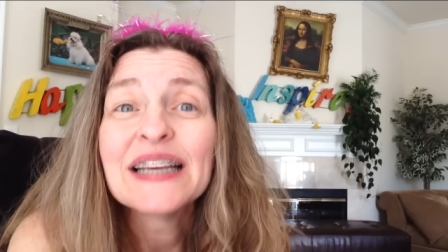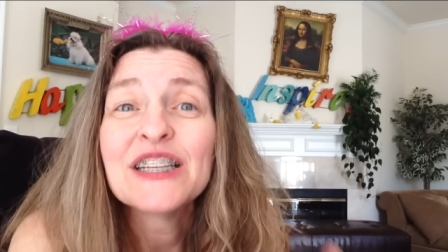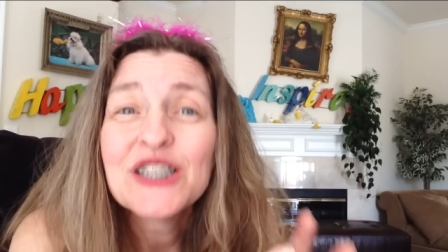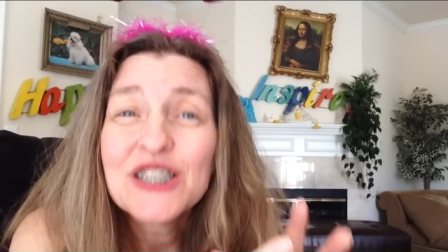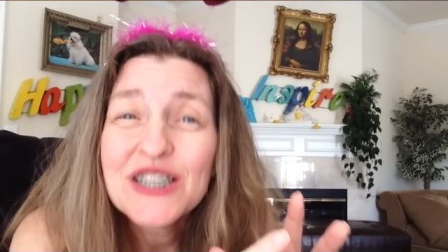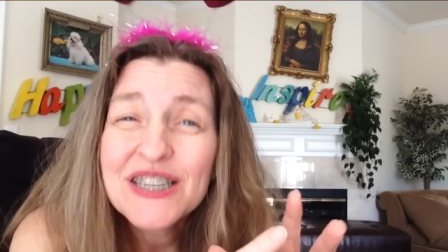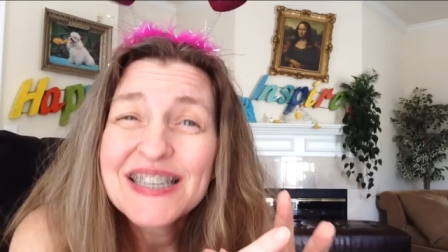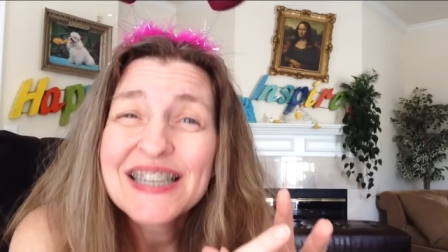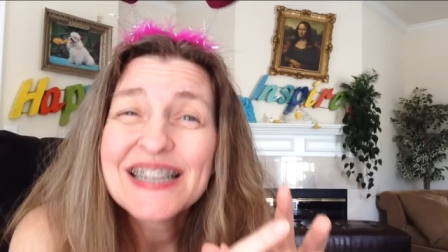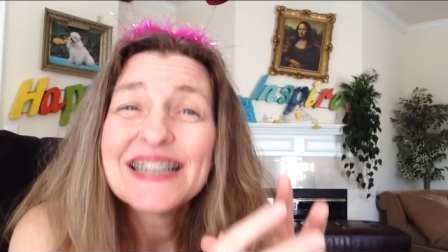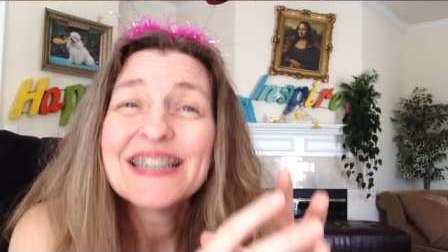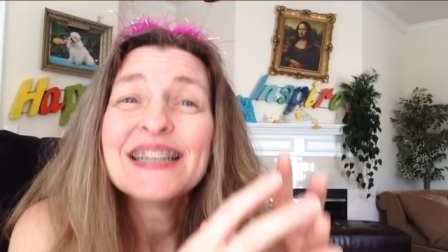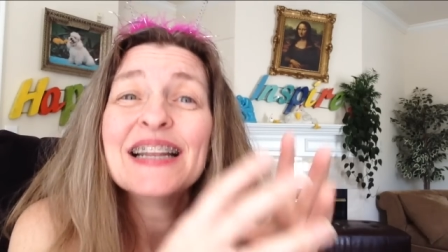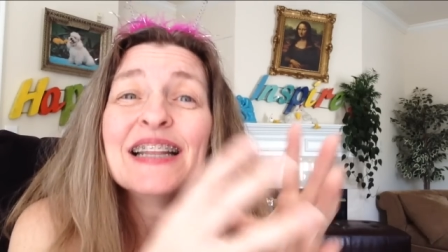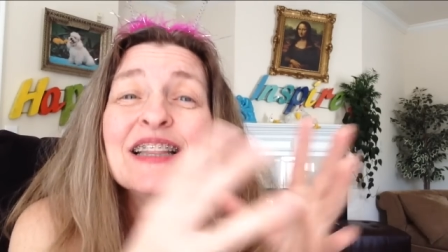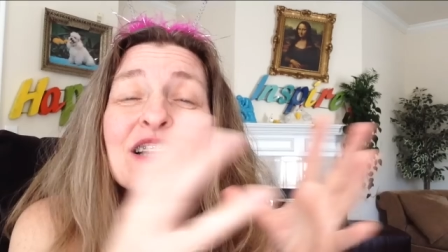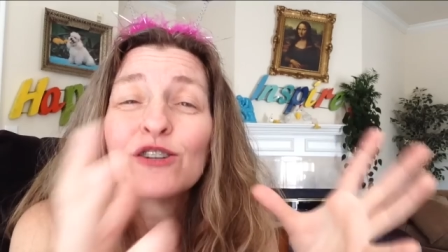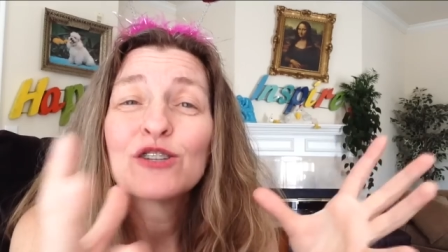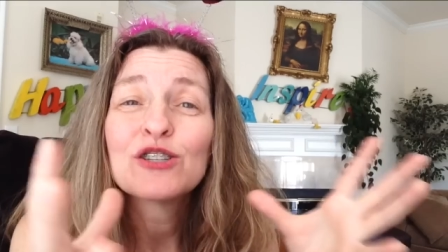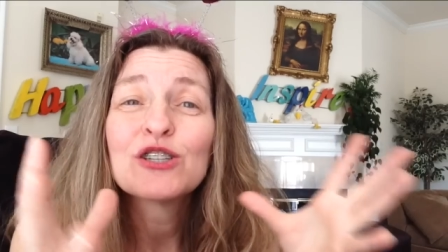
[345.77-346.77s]
It just
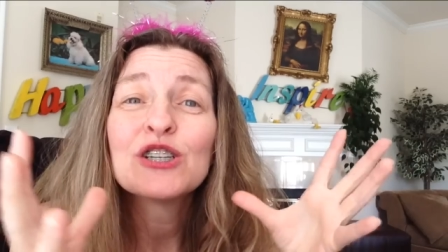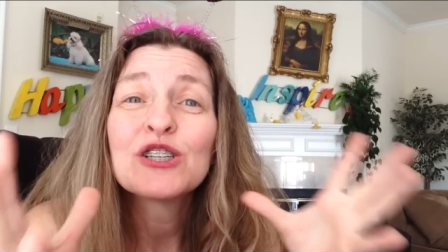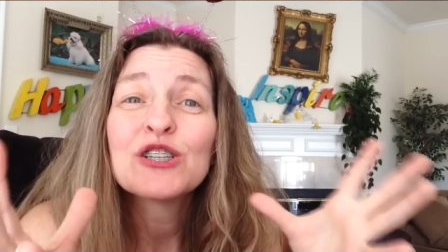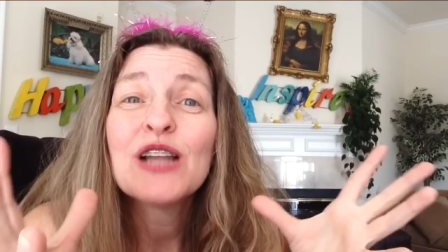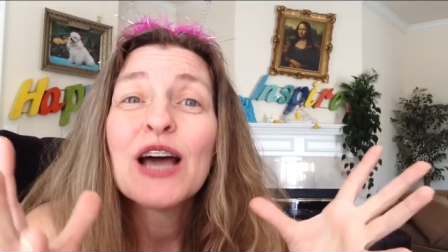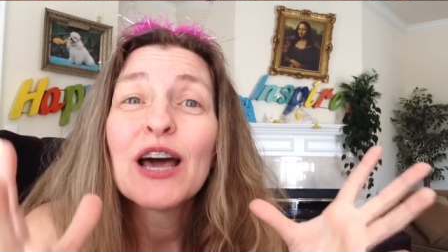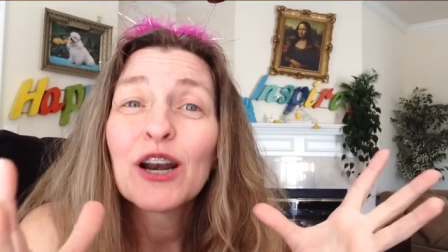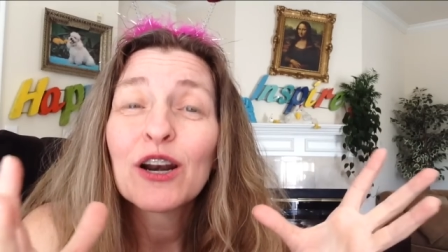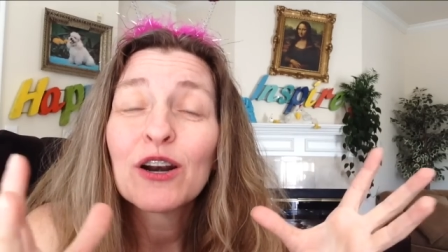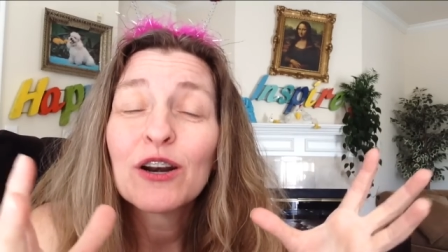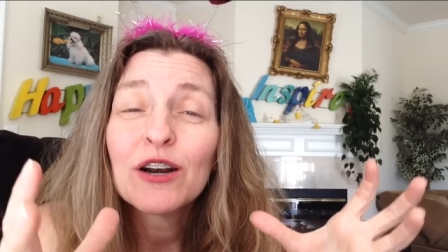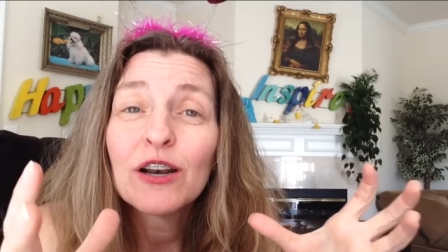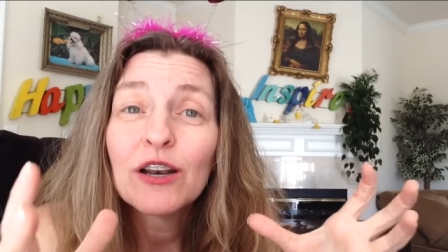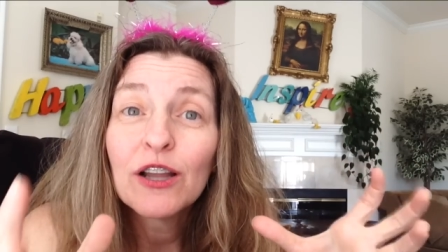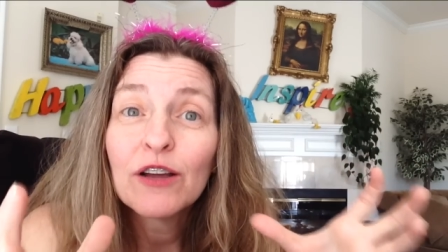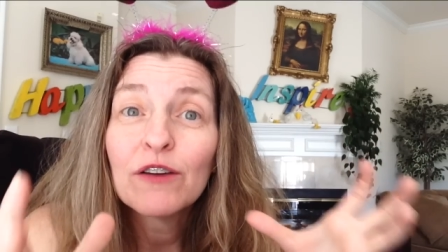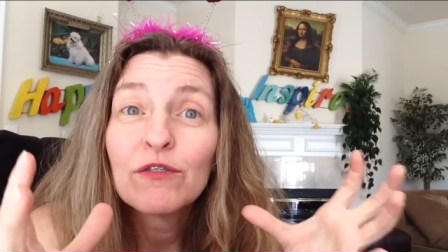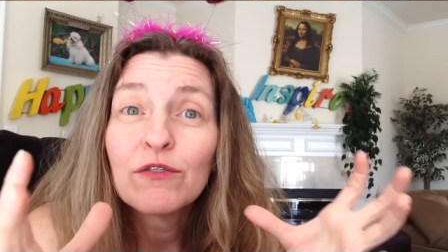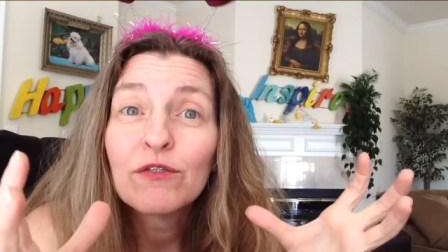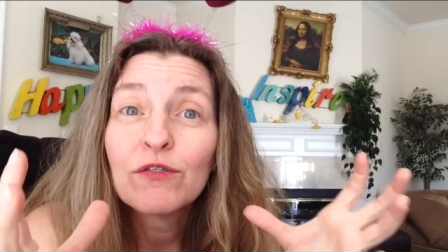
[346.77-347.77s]
there's just not
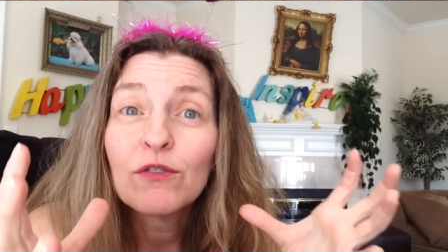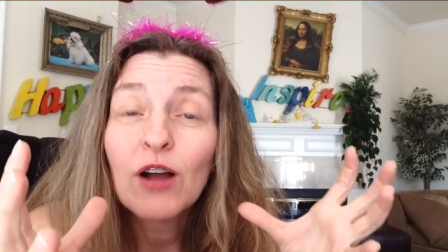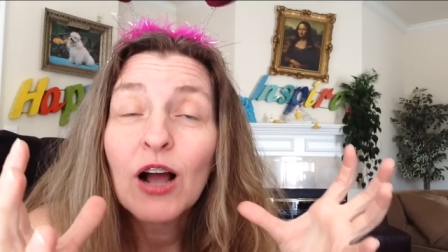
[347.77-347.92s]
enough